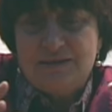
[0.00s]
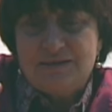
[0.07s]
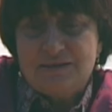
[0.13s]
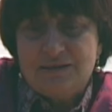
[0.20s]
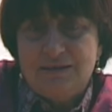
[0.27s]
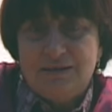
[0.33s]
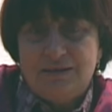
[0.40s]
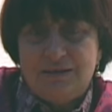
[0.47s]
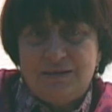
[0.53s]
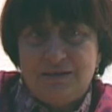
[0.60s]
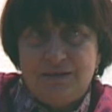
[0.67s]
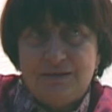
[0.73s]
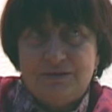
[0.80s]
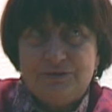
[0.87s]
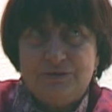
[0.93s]
this,
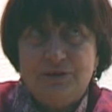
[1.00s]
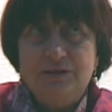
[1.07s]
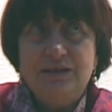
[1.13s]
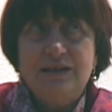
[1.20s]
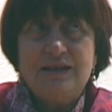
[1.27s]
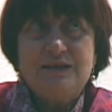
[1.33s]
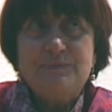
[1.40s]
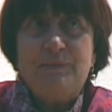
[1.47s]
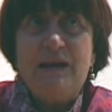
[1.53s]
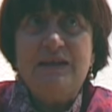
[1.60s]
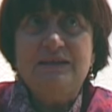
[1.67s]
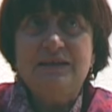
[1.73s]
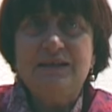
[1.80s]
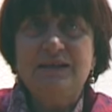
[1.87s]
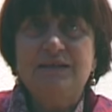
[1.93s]
suddenly
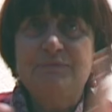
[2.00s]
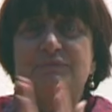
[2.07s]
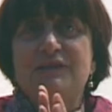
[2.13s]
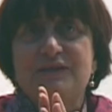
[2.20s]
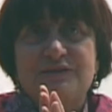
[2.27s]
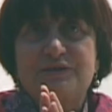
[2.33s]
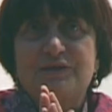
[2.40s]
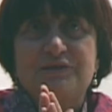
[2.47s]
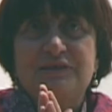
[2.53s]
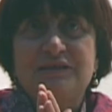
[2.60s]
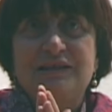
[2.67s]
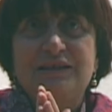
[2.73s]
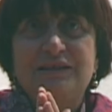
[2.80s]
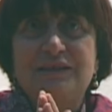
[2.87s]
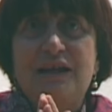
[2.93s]
expanding and being
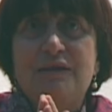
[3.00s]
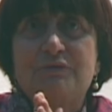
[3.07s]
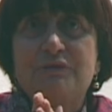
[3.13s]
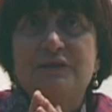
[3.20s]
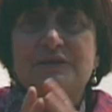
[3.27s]
suddenly narrow,